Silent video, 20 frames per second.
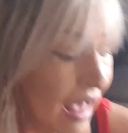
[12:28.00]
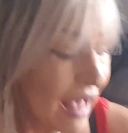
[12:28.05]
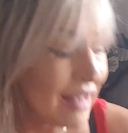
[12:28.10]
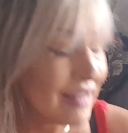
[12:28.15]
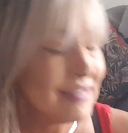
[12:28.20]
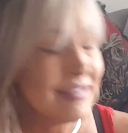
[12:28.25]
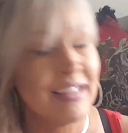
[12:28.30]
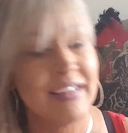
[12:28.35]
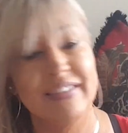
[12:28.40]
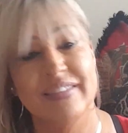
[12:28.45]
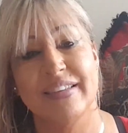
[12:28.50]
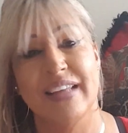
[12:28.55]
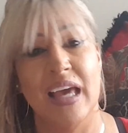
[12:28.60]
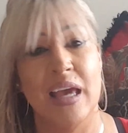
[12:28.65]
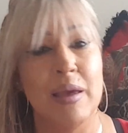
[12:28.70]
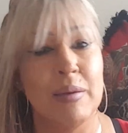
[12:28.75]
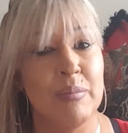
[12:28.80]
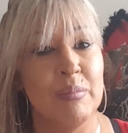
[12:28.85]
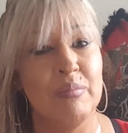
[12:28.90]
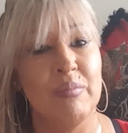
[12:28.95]
Has that
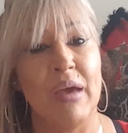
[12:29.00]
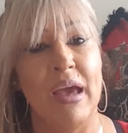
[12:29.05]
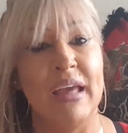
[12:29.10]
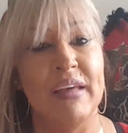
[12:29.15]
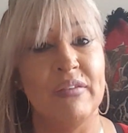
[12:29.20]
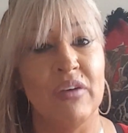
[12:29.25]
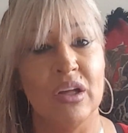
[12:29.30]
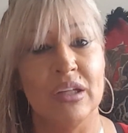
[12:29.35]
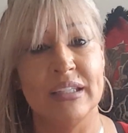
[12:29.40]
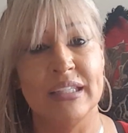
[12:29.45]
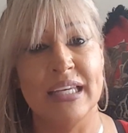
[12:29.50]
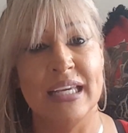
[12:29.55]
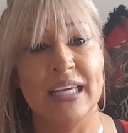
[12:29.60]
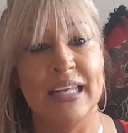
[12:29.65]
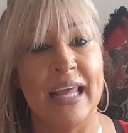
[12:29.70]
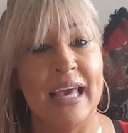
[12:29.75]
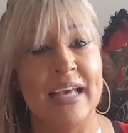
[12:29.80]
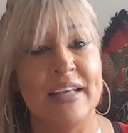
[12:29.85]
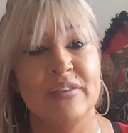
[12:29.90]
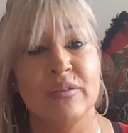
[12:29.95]
same Avon
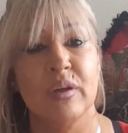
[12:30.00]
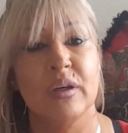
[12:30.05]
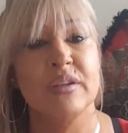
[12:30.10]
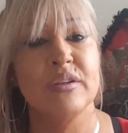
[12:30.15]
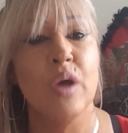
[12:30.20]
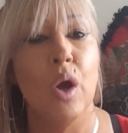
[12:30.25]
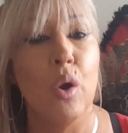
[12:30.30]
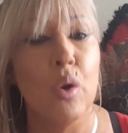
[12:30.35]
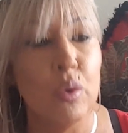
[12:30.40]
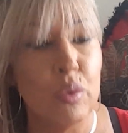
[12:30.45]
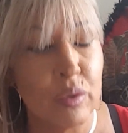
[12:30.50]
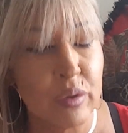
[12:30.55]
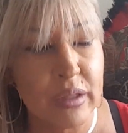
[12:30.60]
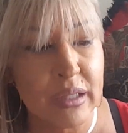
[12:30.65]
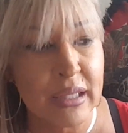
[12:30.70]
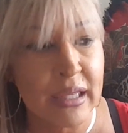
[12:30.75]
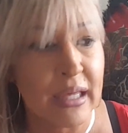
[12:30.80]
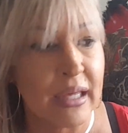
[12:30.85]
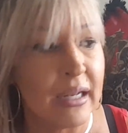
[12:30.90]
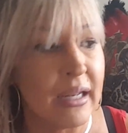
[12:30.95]
DNA, so I totally
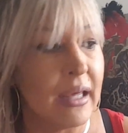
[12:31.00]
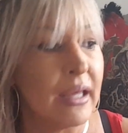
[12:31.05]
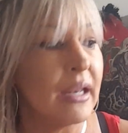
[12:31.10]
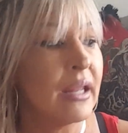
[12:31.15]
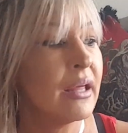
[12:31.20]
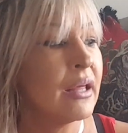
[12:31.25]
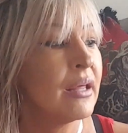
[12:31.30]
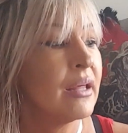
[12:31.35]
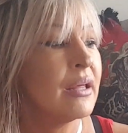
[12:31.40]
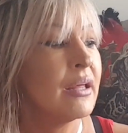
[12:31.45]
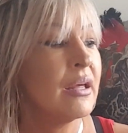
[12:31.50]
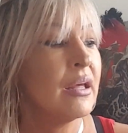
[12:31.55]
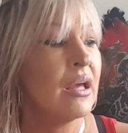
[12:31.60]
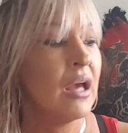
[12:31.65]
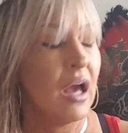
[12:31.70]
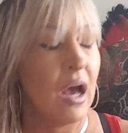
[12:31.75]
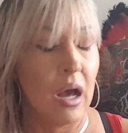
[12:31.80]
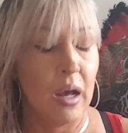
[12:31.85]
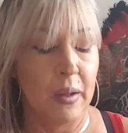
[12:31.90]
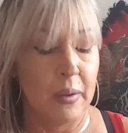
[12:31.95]
get it.
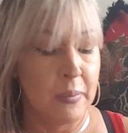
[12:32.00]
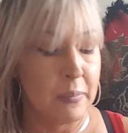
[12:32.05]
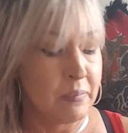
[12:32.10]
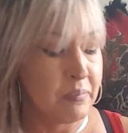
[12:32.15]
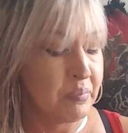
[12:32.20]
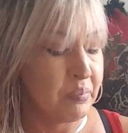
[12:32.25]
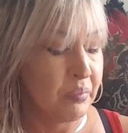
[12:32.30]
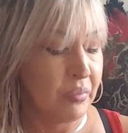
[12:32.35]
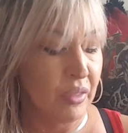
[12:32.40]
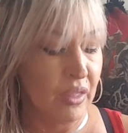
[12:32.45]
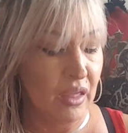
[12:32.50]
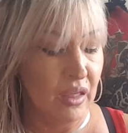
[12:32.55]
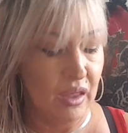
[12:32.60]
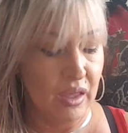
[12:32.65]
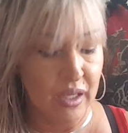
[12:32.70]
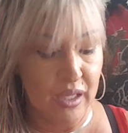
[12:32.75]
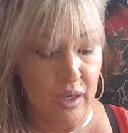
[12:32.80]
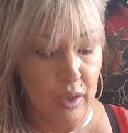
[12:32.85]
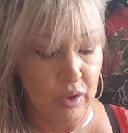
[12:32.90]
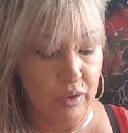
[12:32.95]

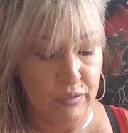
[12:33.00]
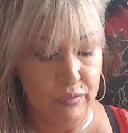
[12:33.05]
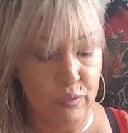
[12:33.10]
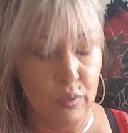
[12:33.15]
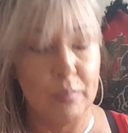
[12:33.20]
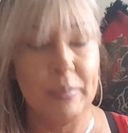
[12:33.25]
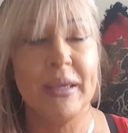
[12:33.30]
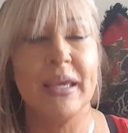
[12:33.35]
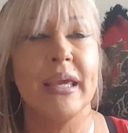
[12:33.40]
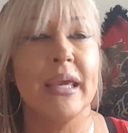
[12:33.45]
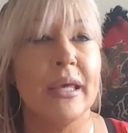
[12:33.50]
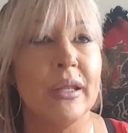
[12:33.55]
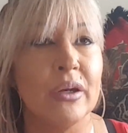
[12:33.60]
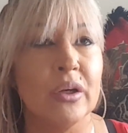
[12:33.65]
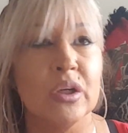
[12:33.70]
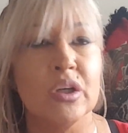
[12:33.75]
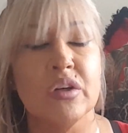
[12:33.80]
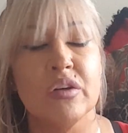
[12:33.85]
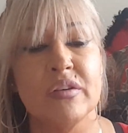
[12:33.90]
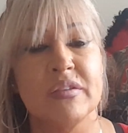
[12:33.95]
You know, for
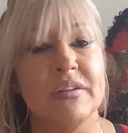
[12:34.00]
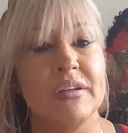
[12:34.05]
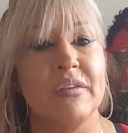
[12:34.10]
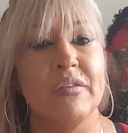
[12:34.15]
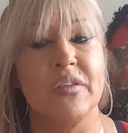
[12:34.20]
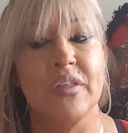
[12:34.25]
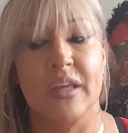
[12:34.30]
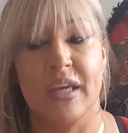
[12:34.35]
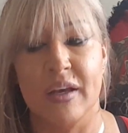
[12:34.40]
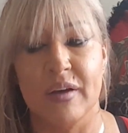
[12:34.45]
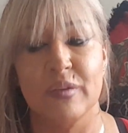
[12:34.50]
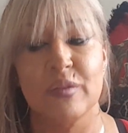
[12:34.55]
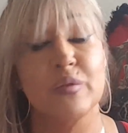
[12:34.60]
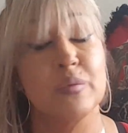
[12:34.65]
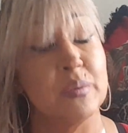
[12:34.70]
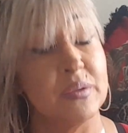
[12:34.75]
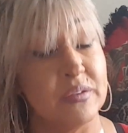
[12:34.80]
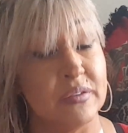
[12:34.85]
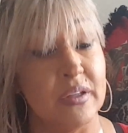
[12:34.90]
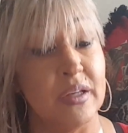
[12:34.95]
beginners and everything else,
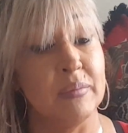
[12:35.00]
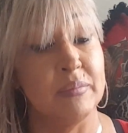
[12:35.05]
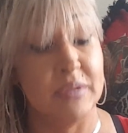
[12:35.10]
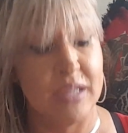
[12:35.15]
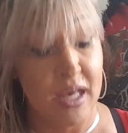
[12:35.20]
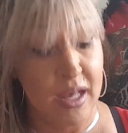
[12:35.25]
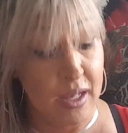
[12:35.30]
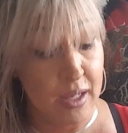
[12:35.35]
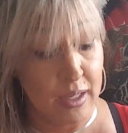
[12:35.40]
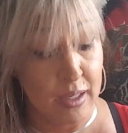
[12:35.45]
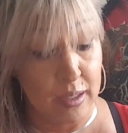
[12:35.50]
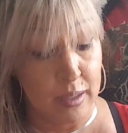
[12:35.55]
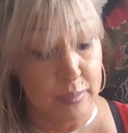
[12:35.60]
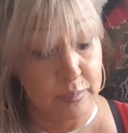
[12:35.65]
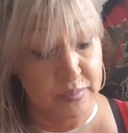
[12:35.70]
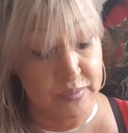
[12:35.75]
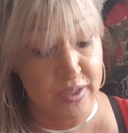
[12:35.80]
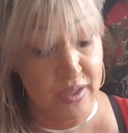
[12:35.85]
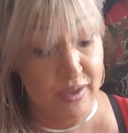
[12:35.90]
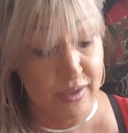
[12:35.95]
but
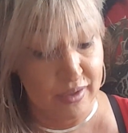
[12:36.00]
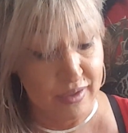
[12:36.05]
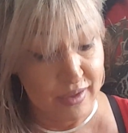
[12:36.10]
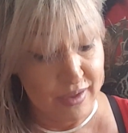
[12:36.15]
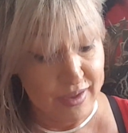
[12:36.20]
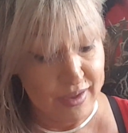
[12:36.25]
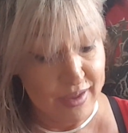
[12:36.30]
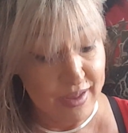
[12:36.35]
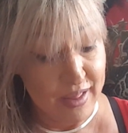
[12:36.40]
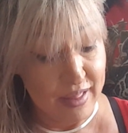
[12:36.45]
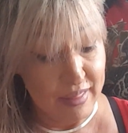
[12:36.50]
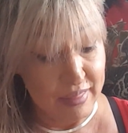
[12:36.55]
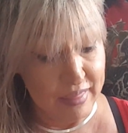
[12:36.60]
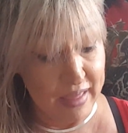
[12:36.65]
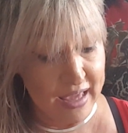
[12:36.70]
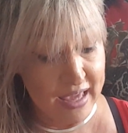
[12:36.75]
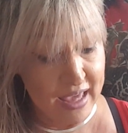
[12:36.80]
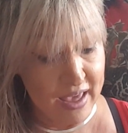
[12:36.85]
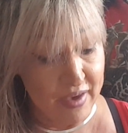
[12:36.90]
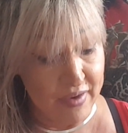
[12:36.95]
sometimes
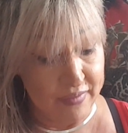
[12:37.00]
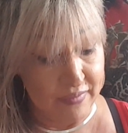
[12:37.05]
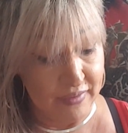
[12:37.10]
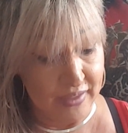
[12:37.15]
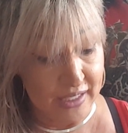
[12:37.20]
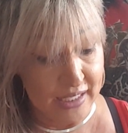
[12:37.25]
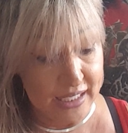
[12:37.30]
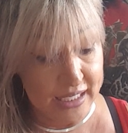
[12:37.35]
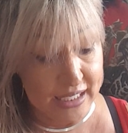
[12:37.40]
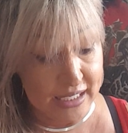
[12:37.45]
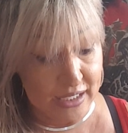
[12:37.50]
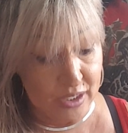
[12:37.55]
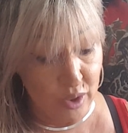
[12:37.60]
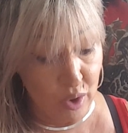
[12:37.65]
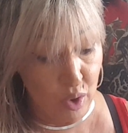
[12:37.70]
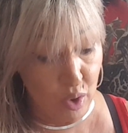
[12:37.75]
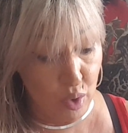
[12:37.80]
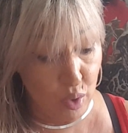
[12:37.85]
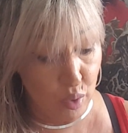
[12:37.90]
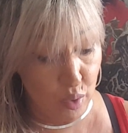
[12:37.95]
they have hit it
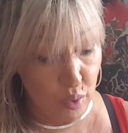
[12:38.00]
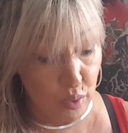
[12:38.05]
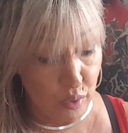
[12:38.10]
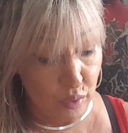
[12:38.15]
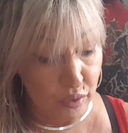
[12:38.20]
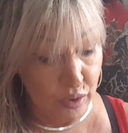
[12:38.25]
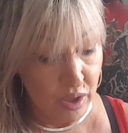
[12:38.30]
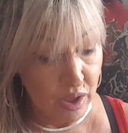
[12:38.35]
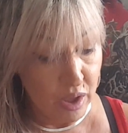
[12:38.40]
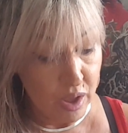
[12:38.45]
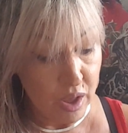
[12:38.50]
hard.